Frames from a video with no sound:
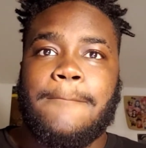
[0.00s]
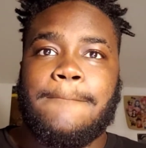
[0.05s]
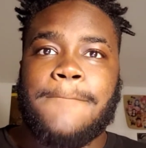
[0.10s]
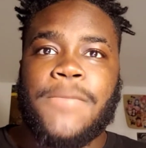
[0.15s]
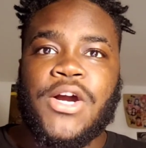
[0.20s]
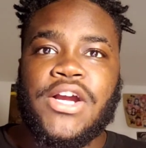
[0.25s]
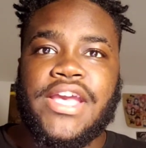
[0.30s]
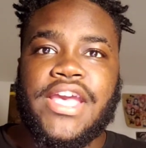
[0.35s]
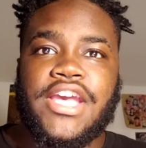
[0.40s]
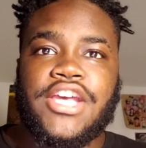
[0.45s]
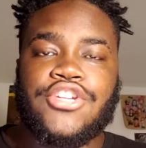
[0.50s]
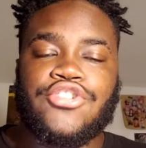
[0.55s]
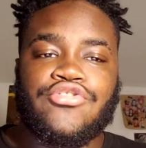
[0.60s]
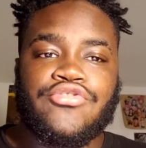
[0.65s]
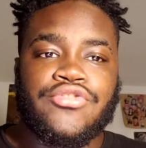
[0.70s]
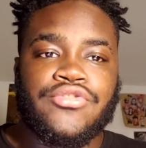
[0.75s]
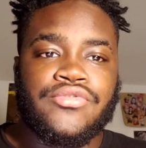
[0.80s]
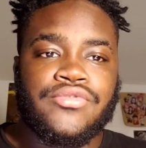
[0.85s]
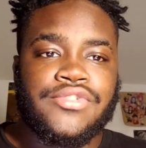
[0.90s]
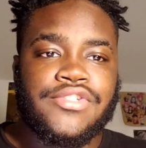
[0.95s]
Mark
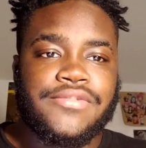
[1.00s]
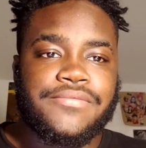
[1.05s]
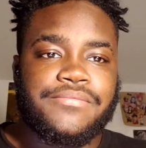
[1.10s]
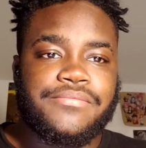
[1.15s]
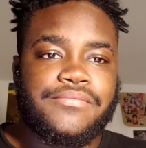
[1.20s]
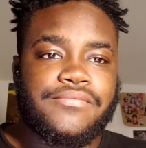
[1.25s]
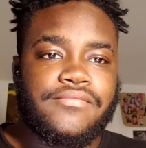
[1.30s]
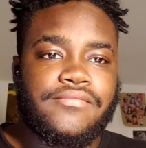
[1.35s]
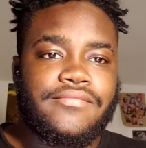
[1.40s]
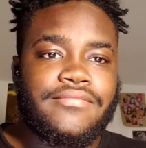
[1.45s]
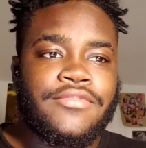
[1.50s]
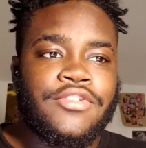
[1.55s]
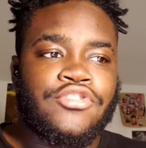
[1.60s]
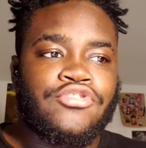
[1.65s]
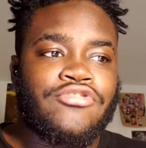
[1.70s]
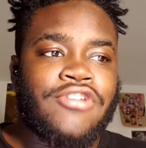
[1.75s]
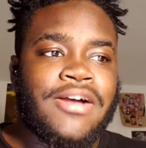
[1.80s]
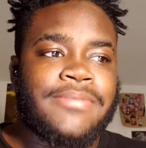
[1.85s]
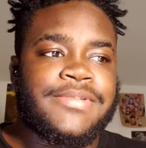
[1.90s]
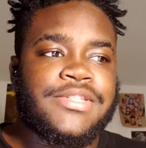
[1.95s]
Andrews
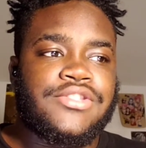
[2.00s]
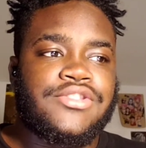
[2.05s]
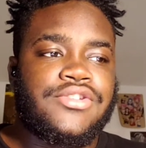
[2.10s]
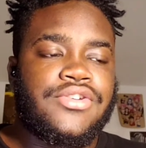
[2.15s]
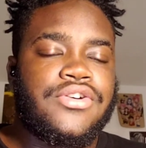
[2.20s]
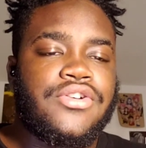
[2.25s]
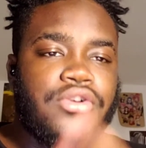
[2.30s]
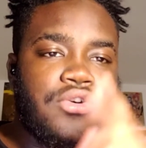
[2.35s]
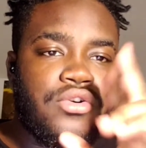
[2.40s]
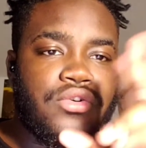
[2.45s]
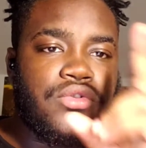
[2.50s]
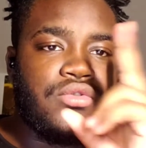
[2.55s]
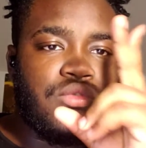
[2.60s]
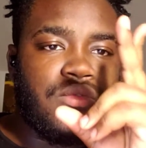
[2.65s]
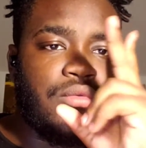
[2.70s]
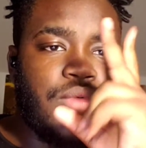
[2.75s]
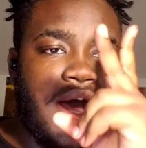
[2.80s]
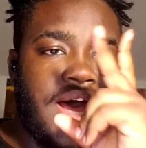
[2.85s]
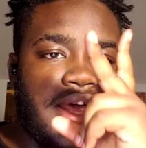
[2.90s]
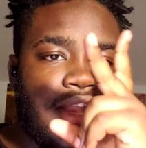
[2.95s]
drops
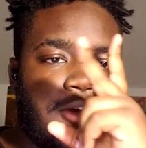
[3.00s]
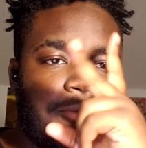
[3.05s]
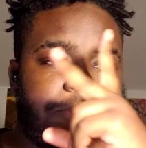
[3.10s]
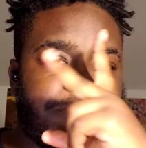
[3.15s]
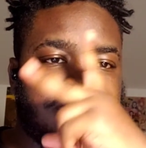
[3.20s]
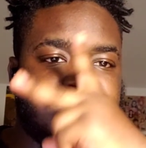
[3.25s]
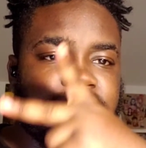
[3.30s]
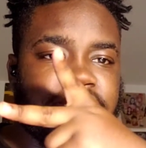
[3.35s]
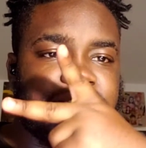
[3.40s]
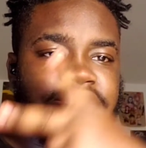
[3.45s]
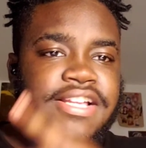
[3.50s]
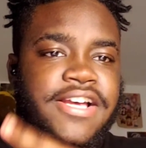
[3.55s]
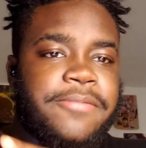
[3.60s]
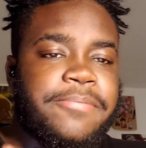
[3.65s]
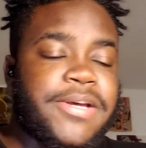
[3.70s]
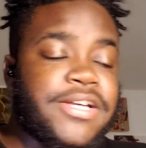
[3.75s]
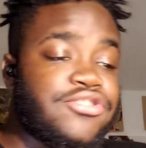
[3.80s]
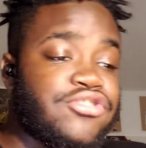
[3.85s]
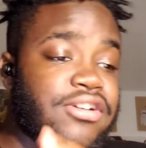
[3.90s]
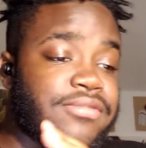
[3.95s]
2 wide open touchdown
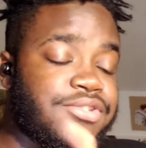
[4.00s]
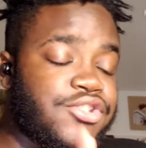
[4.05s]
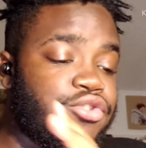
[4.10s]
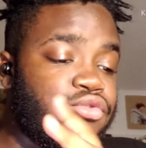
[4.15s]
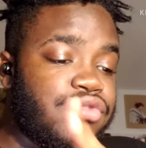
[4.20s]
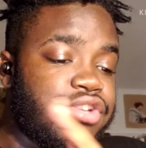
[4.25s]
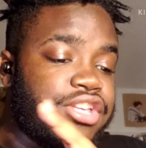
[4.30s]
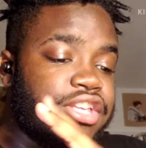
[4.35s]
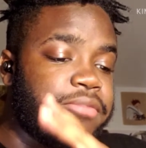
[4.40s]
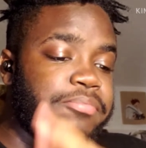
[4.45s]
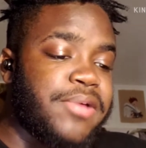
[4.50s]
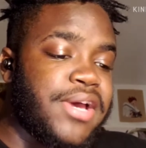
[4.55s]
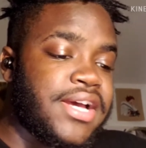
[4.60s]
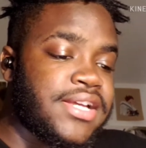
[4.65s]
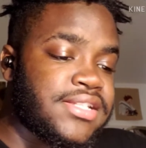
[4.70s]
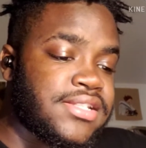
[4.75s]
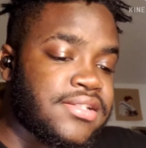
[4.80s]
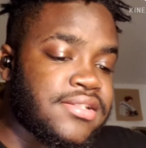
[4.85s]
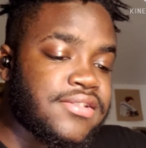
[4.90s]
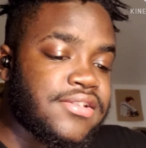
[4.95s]
passes, drops 2 key
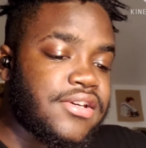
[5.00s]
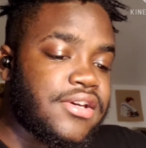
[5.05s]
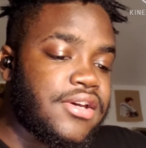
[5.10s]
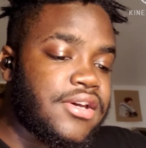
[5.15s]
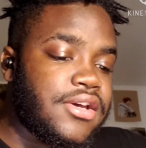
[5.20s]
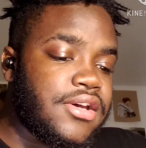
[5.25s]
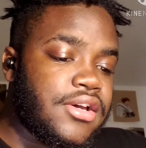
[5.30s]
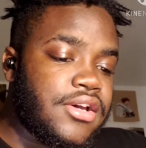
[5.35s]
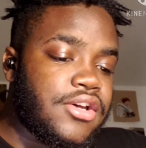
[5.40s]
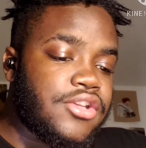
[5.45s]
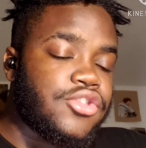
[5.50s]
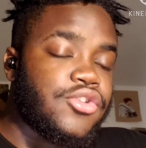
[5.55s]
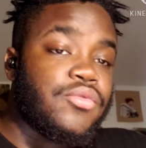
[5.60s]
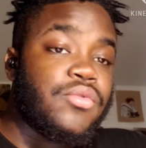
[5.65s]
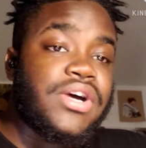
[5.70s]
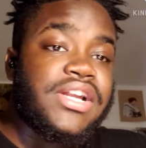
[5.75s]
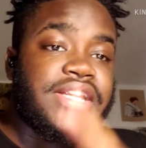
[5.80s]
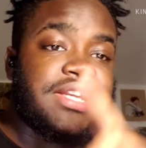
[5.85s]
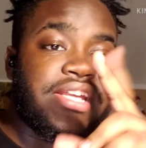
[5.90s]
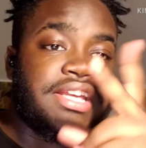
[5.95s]
passes. The
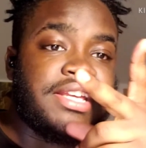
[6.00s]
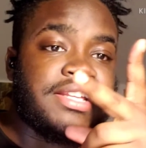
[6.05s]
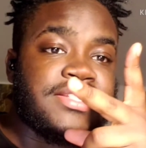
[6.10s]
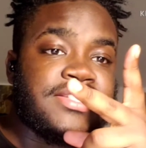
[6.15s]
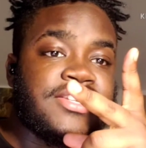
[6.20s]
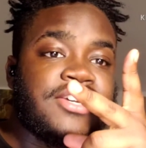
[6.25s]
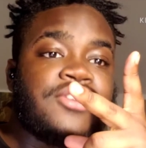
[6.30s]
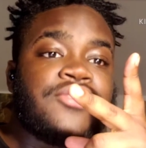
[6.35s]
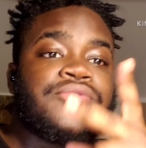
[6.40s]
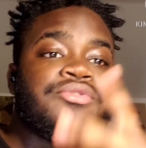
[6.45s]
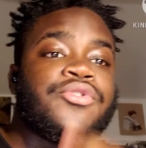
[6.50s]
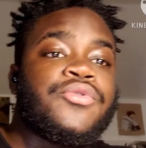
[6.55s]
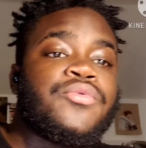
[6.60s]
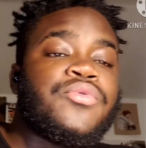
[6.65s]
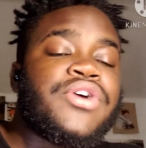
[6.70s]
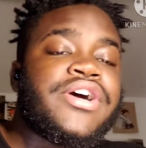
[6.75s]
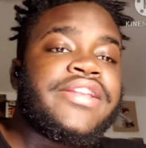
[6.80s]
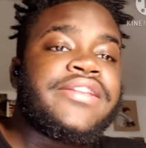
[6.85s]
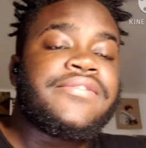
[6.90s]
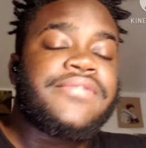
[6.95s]
one in the end zone, the
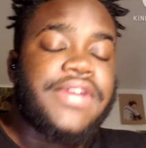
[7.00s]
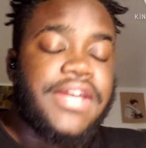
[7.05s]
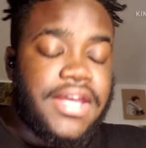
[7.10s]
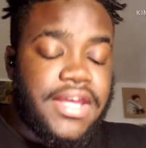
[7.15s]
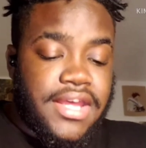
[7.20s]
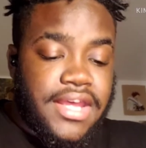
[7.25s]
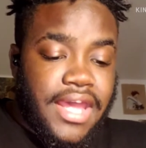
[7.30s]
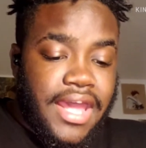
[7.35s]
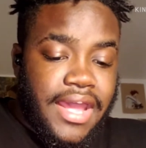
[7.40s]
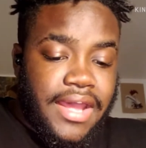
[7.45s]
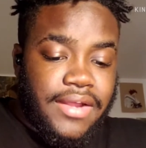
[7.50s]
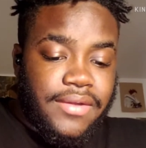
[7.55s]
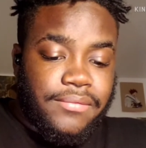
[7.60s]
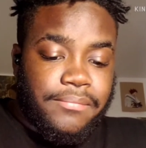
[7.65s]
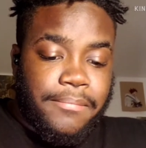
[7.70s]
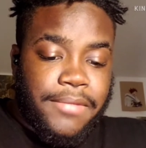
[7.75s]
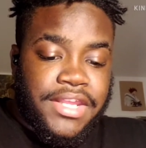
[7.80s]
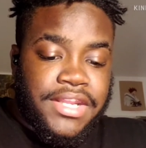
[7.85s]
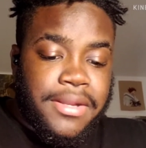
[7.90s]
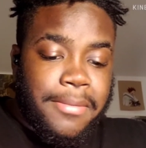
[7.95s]
one
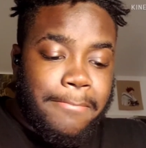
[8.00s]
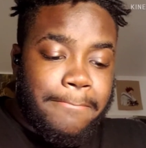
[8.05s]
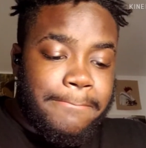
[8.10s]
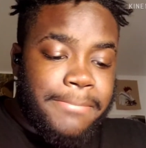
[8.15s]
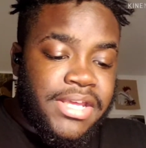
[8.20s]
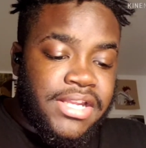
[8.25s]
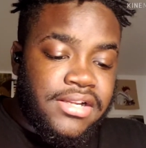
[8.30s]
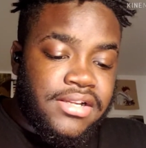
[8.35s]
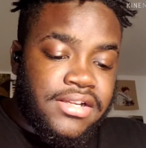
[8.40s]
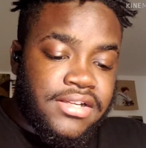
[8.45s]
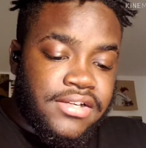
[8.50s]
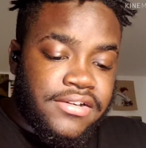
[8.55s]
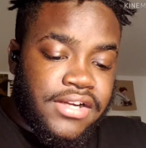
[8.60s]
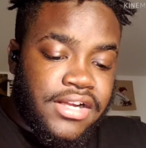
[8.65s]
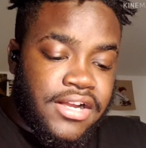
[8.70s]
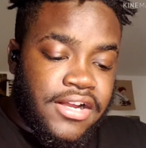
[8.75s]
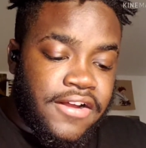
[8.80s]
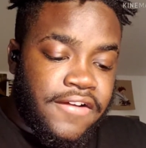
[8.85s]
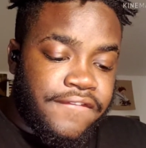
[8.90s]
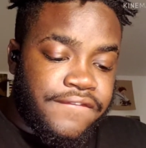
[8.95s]
in the middle of
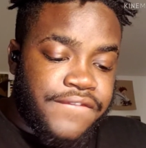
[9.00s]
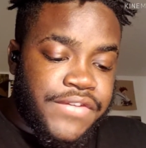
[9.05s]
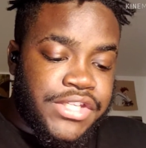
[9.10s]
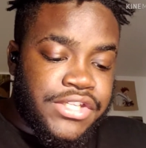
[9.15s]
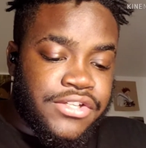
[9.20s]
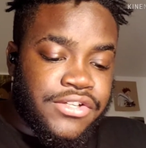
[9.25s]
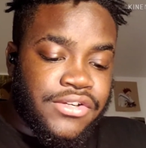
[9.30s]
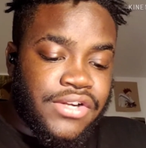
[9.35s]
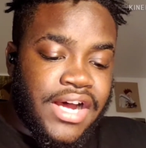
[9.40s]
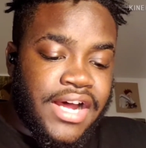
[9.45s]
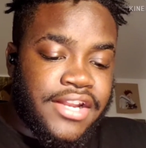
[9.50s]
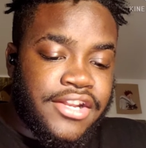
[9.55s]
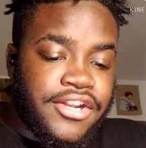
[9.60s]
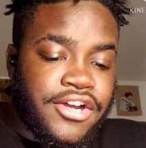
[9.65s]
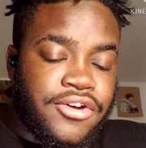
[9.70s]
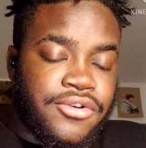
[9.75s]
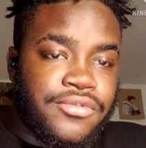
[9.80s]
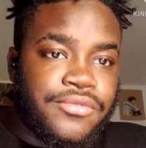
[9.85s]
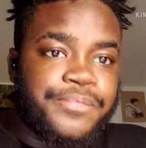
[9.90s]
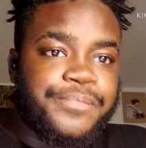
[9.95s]
the field. I
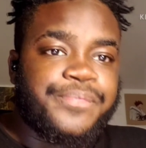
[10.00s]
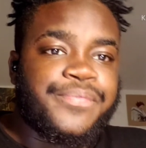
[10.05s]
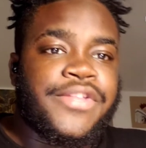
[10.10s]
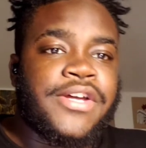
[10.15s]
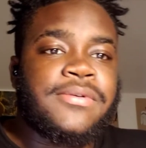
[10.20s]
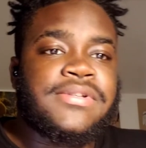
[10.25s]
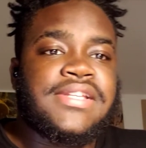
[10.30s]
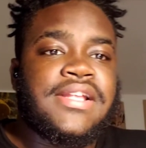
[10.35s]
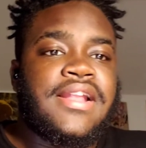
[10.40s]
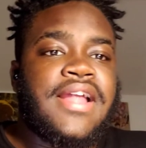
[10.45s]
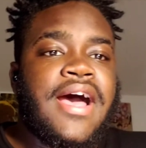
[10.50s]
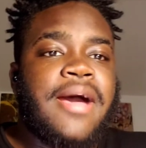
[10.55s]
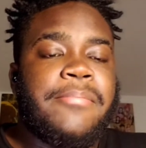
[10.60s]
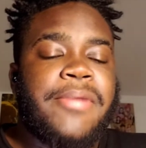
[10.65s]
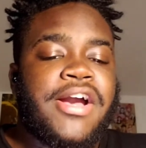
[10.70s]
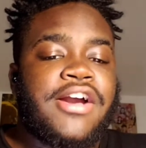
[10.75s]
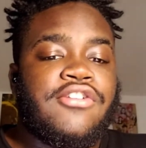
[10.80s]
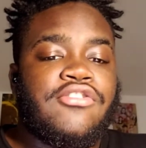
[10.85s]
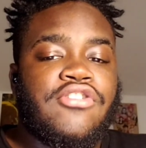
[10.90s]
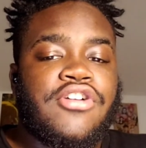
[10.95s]
know there was a
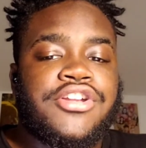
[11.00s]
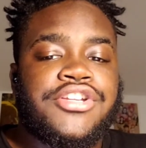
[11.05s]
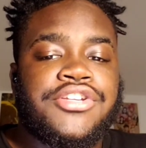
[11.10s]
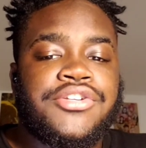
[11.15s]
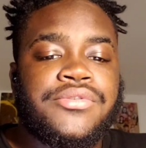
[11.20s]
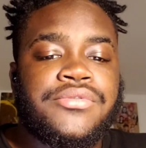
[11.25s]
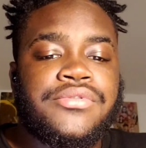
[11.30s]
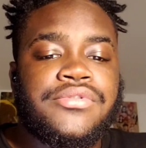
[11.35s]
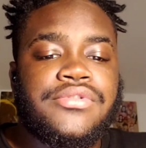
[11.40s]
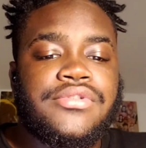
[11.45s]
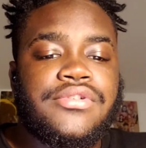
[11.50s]
linebacker on you.